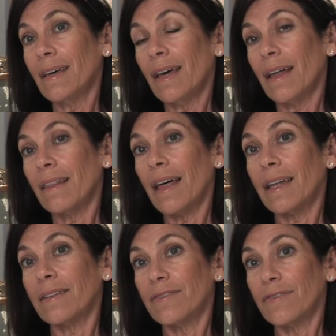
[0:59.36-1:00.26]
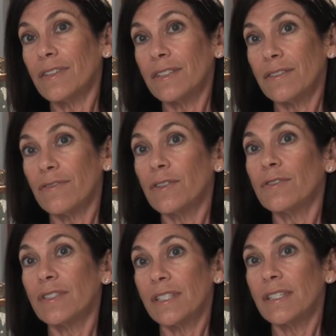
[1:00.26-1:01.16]
lot of
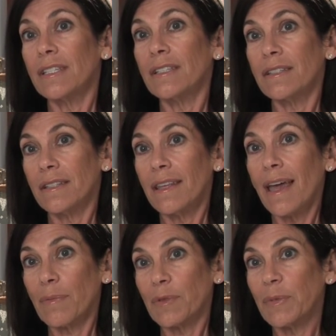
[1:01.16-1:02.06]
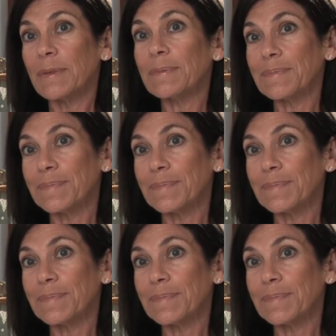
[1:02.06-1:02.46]
diffuse disease in the abdomen.